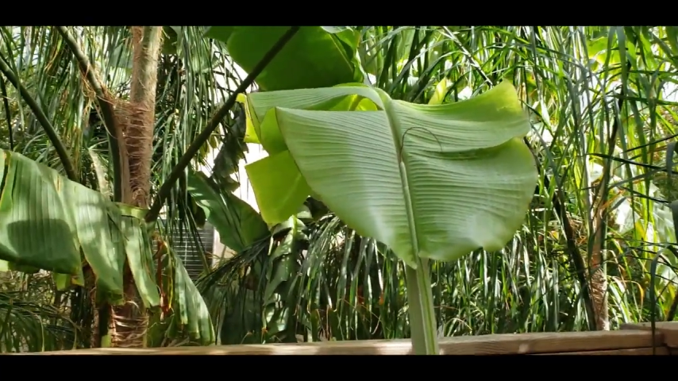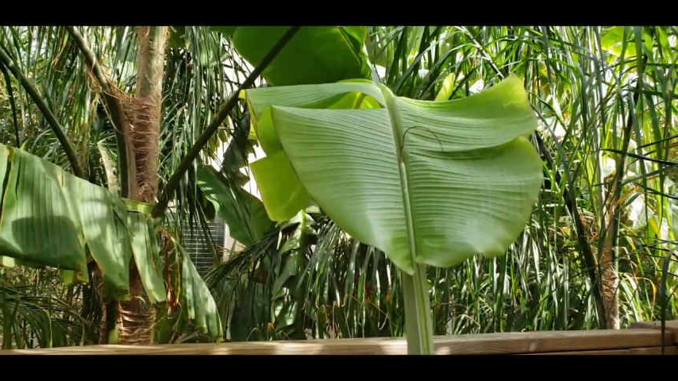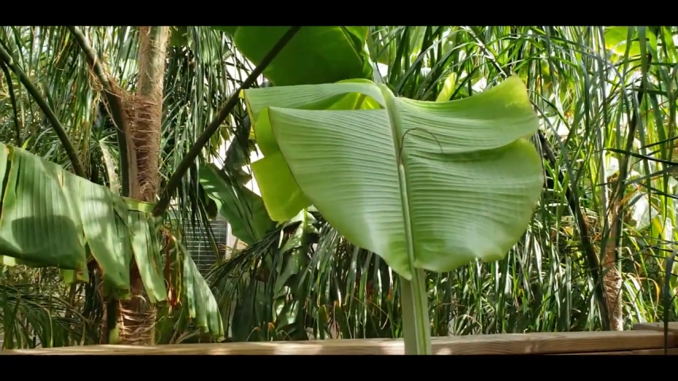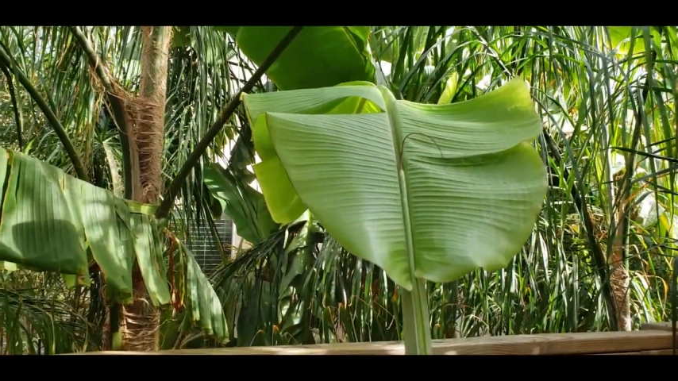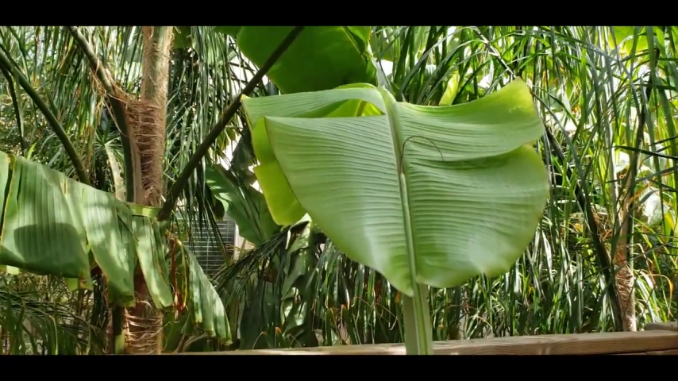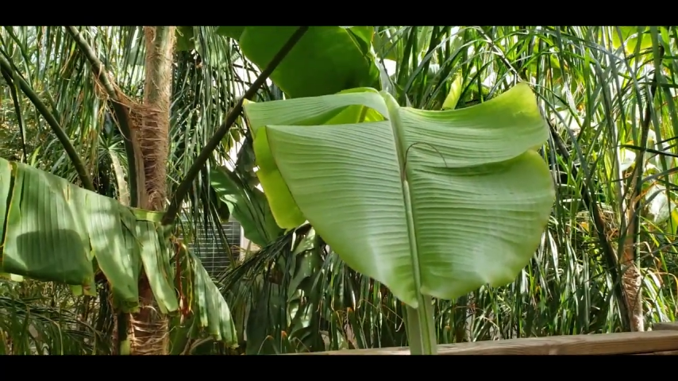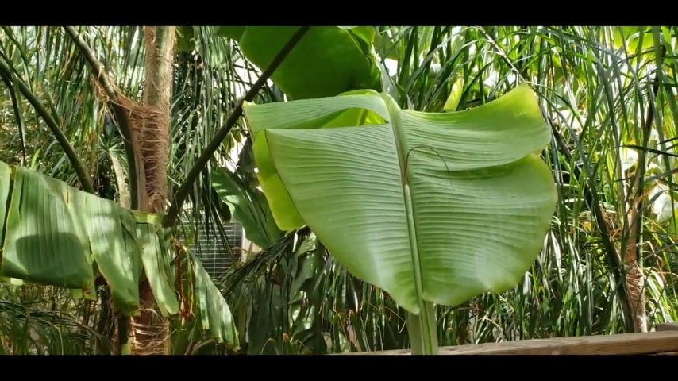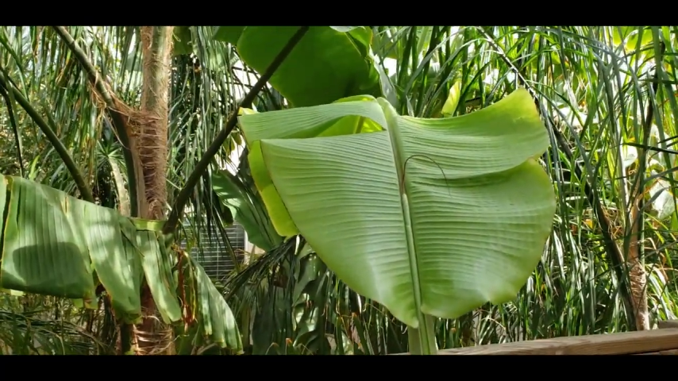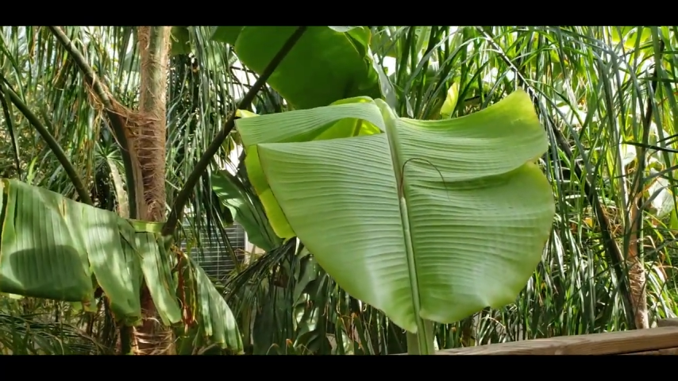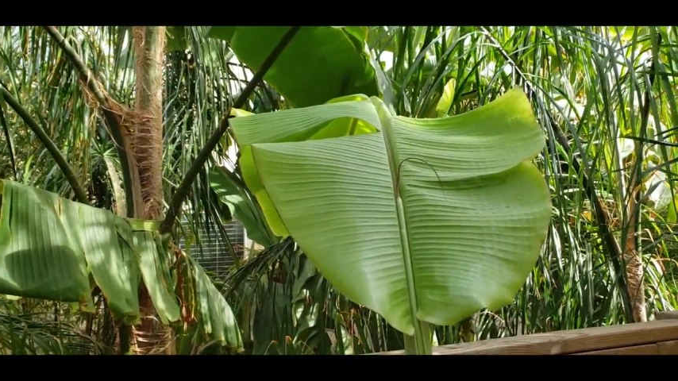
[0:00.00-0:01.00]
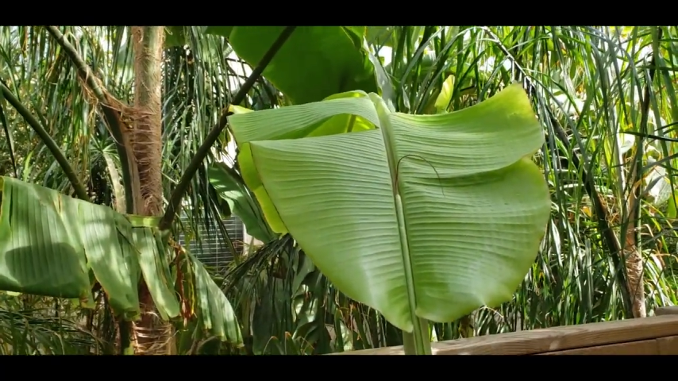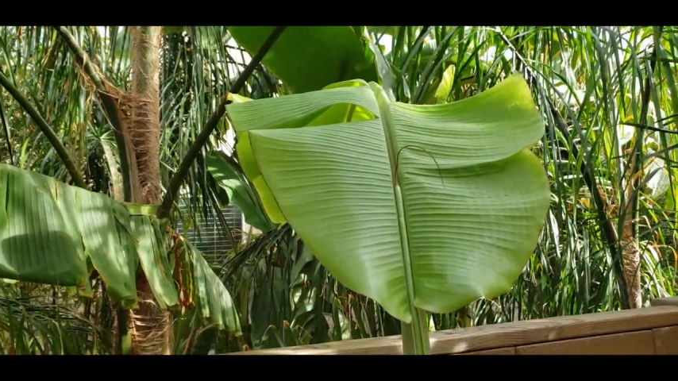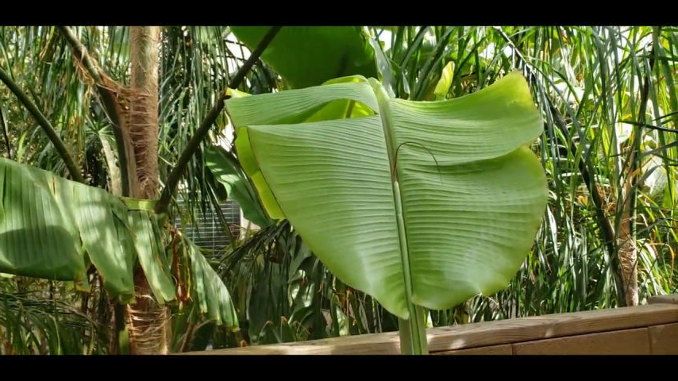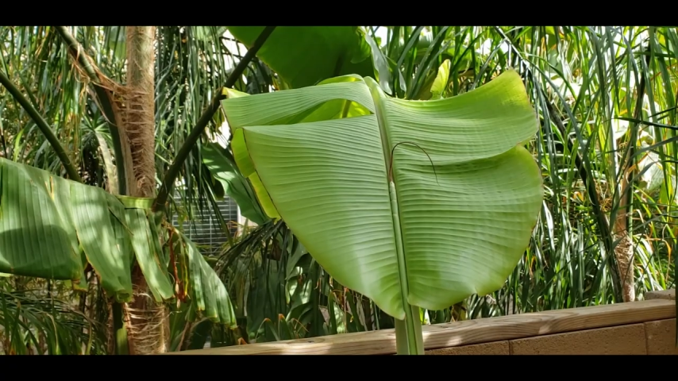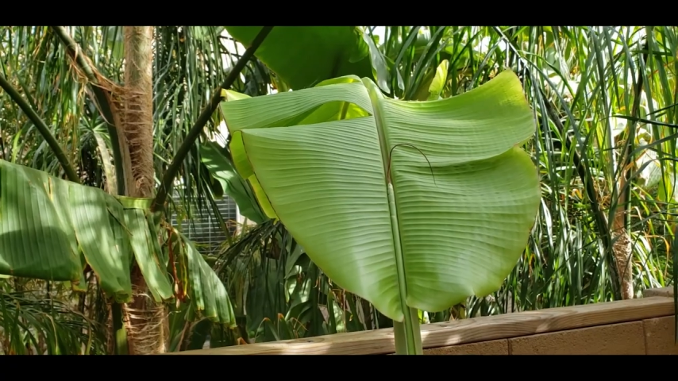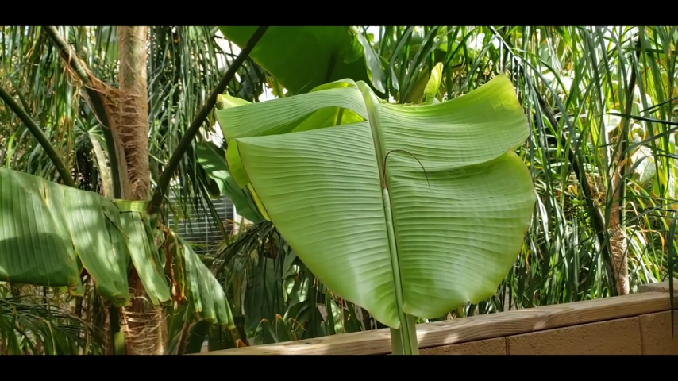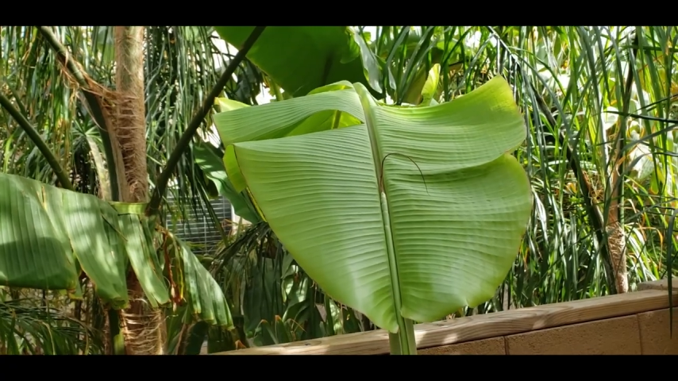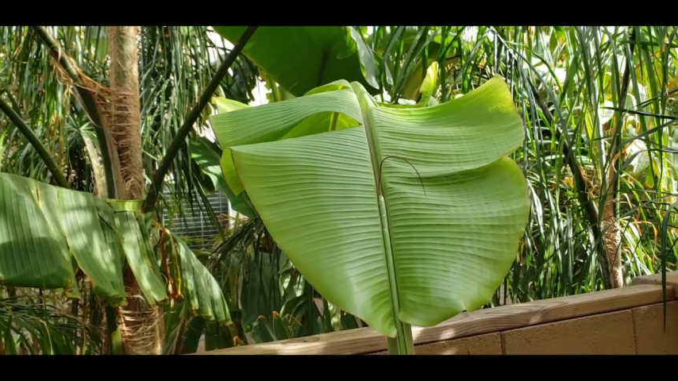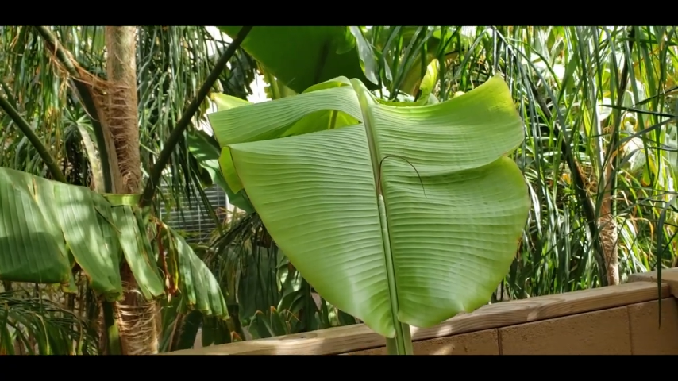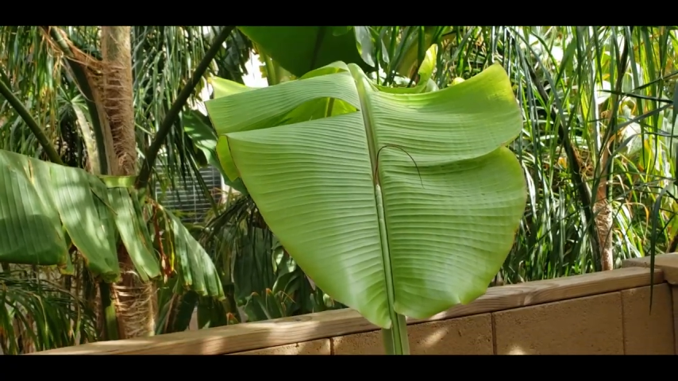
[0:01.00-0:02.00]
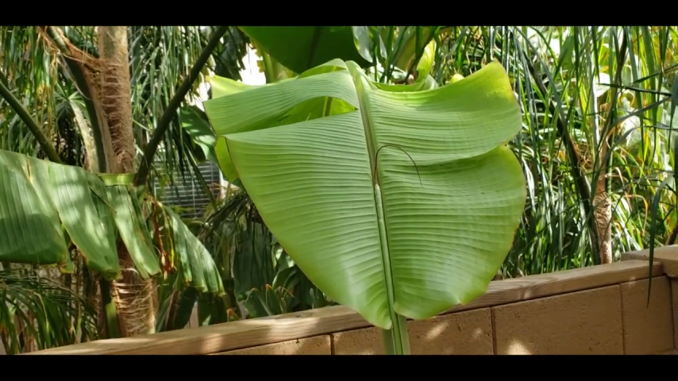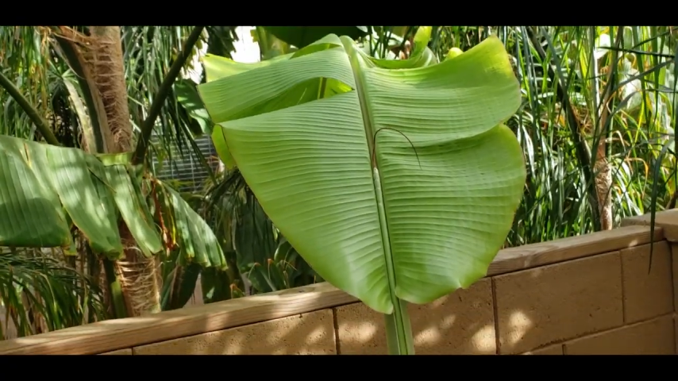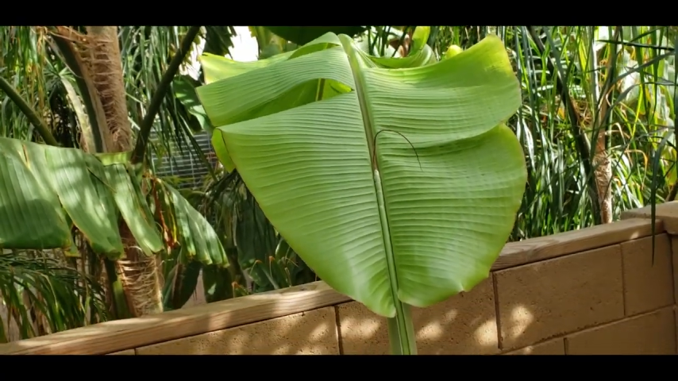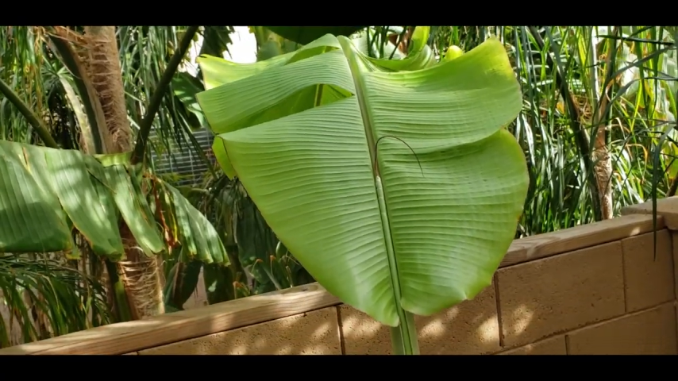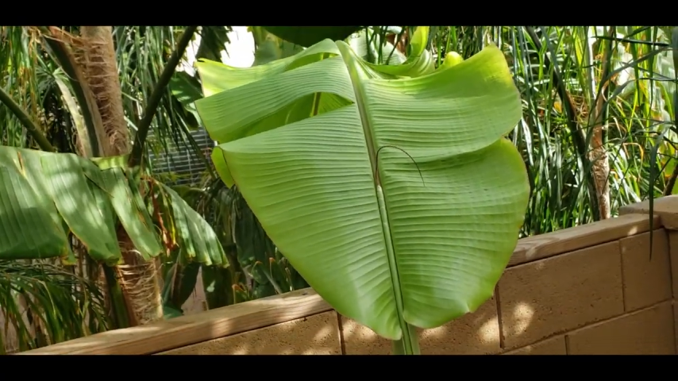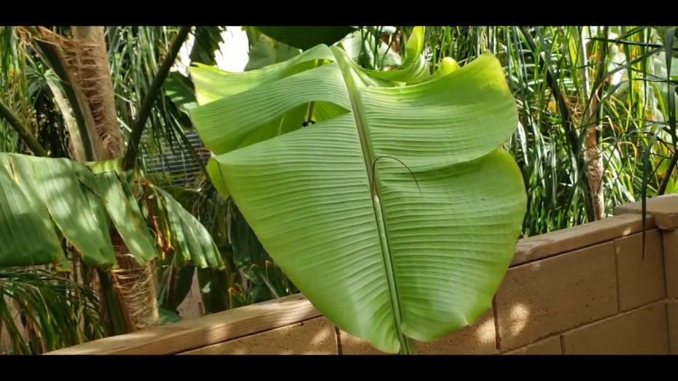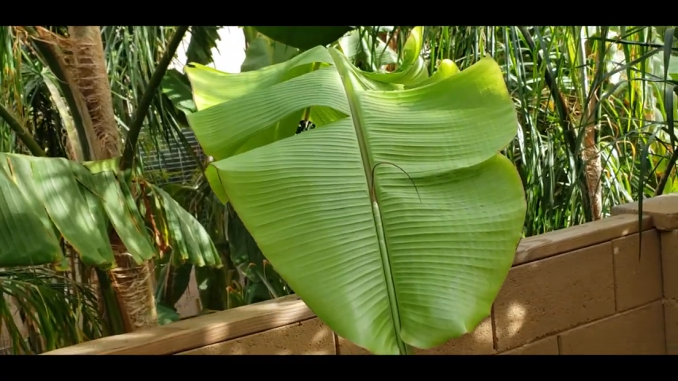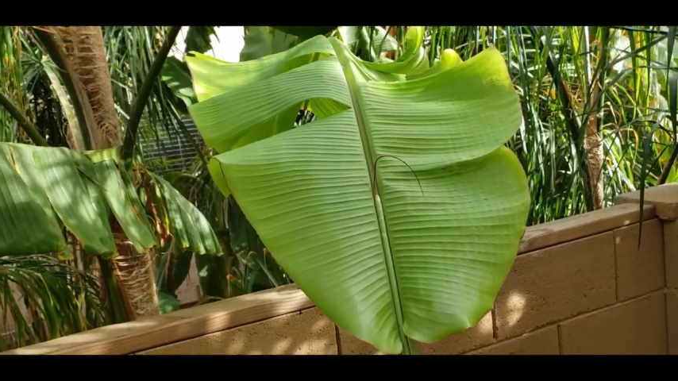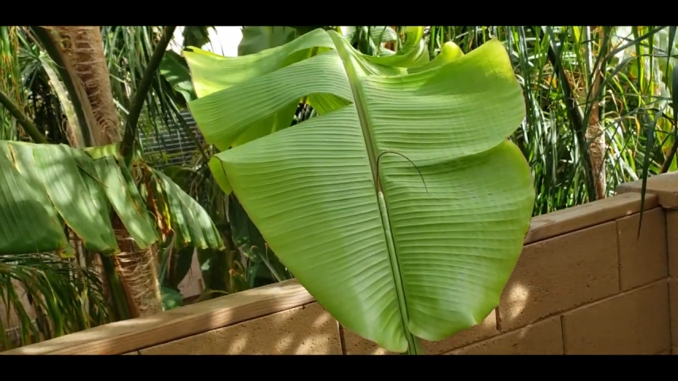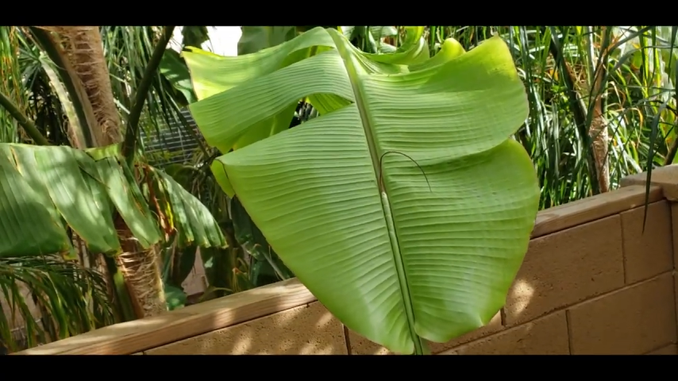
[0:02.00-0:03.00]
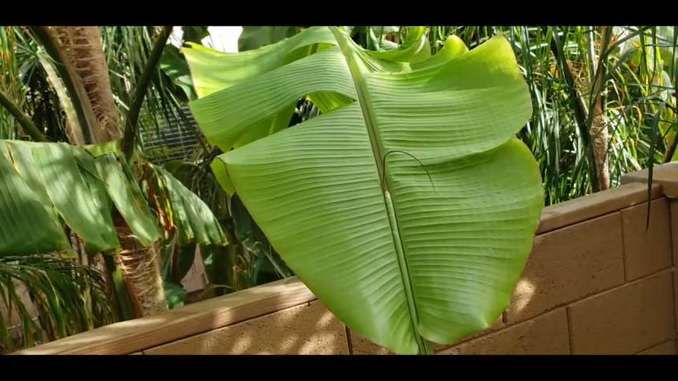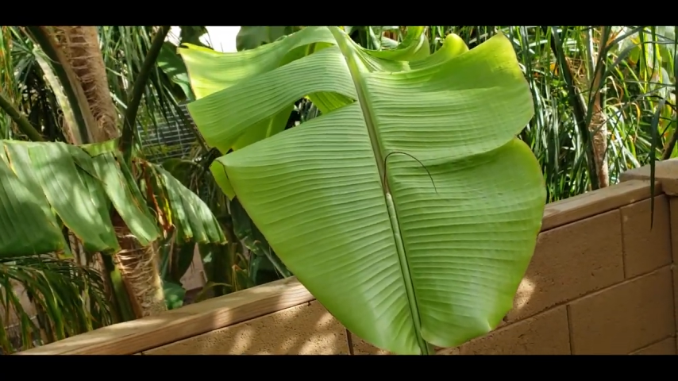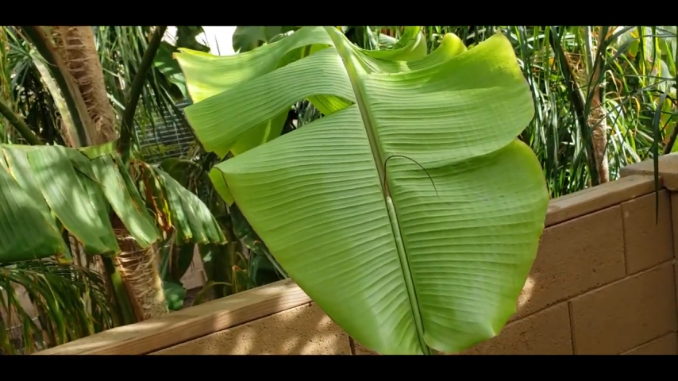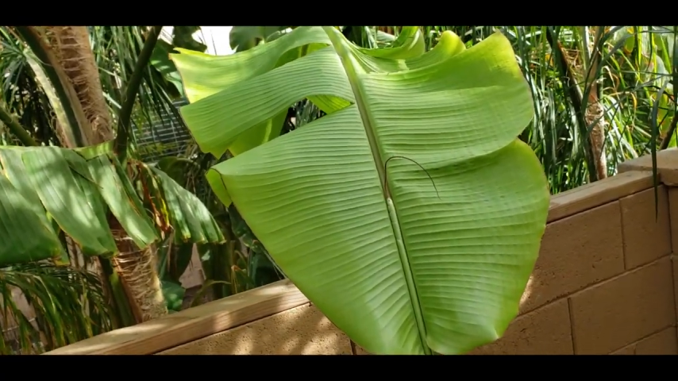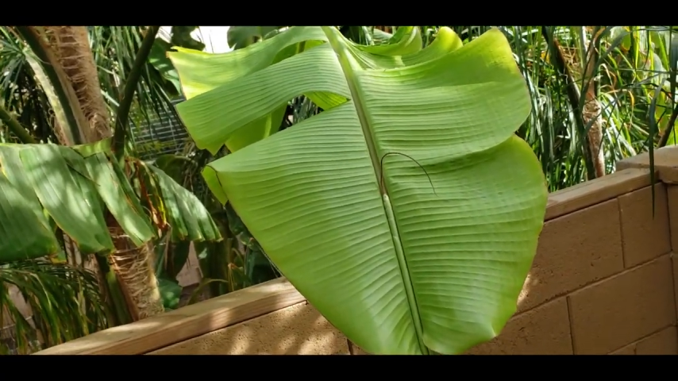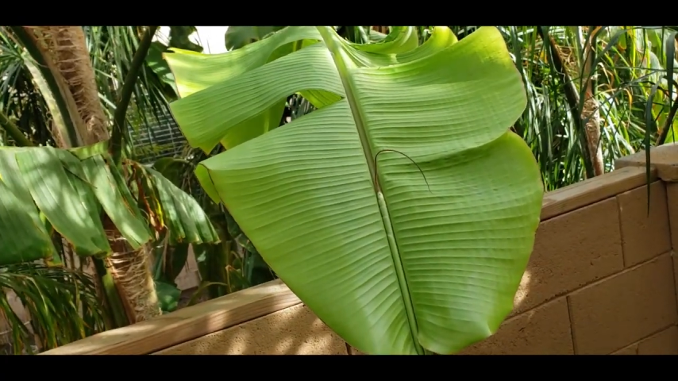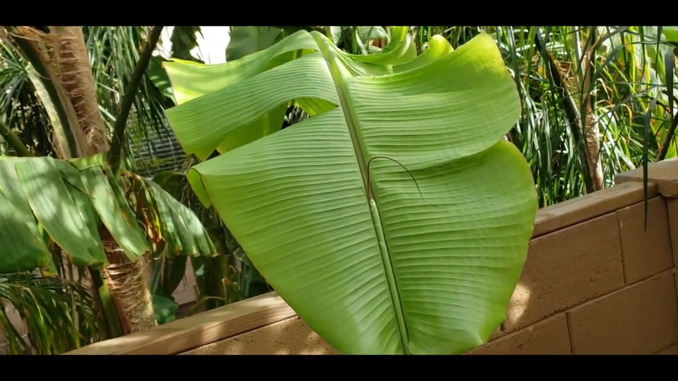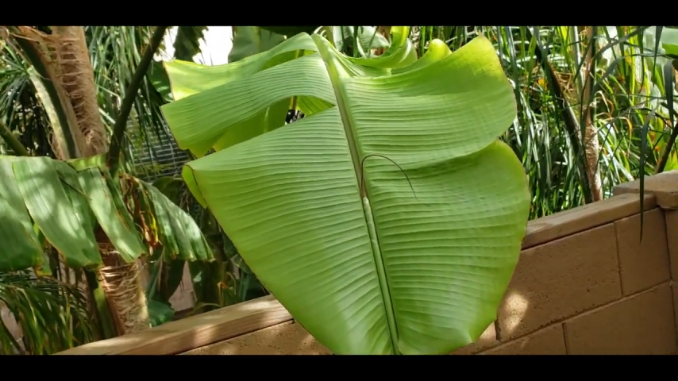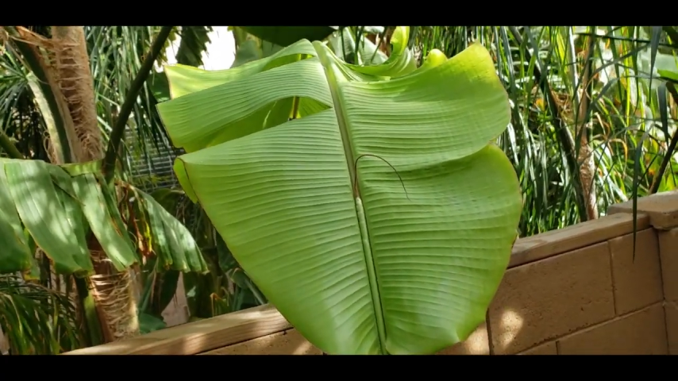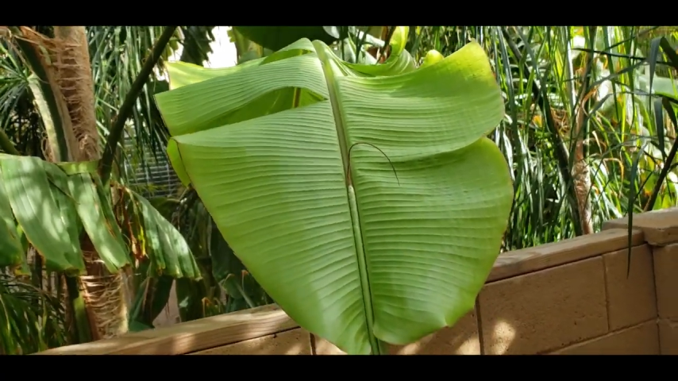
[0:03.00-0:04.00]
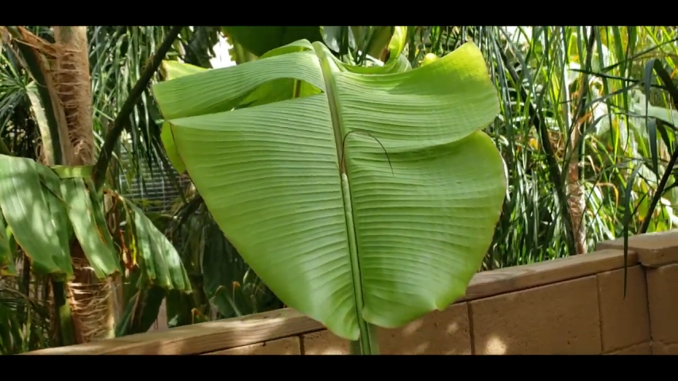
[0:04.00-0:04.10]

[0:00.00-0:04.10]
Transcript: Nobody's mouth can be seen.